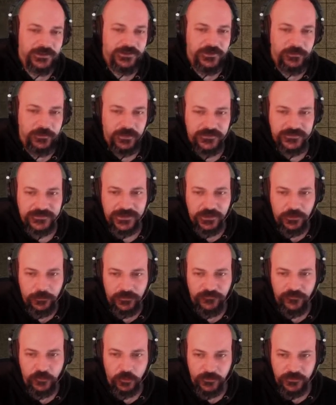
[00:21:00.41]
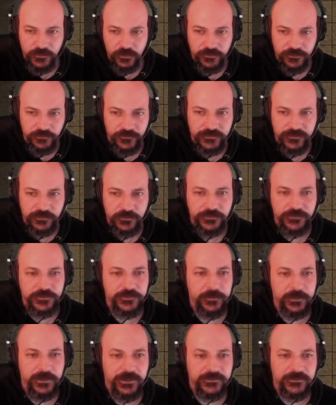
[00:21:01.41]
The bugs cannot be fought with ordinary swords and
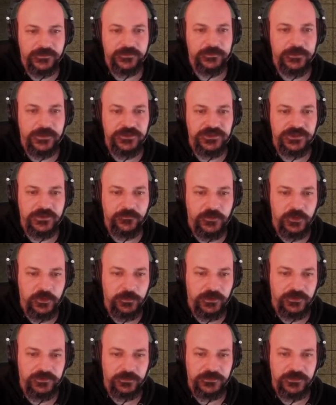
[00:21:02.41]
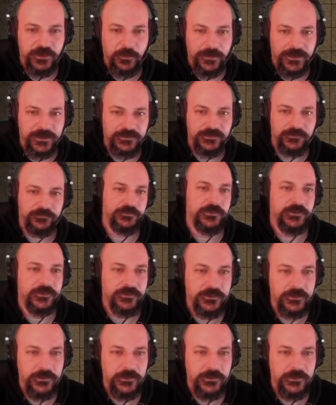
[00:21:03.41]
spears, as smashing a few bugs would not make a difference.